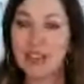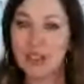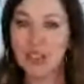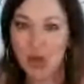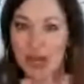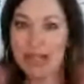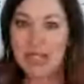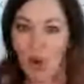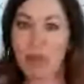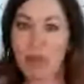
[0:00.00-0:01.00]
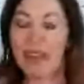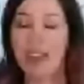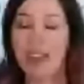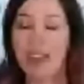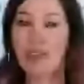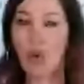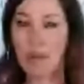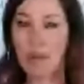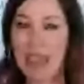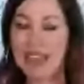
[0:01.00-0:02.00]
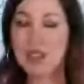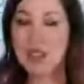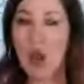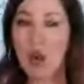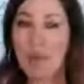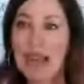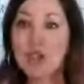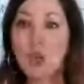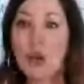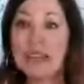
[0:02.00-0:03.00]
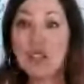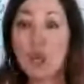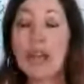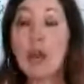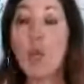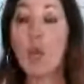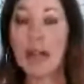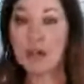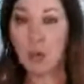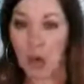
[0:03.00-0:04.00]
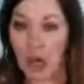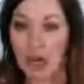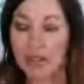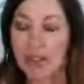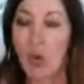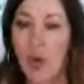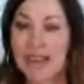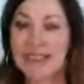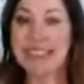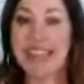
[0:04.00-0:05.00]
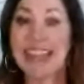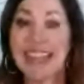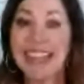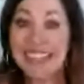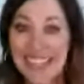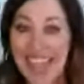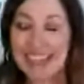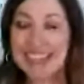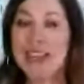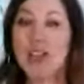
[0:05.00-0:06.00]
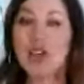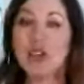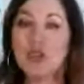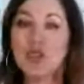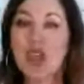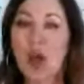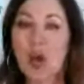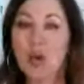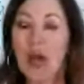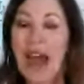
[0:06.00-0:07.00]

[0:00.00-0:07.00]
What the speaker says: transforming for me. So my 2021 word was content. So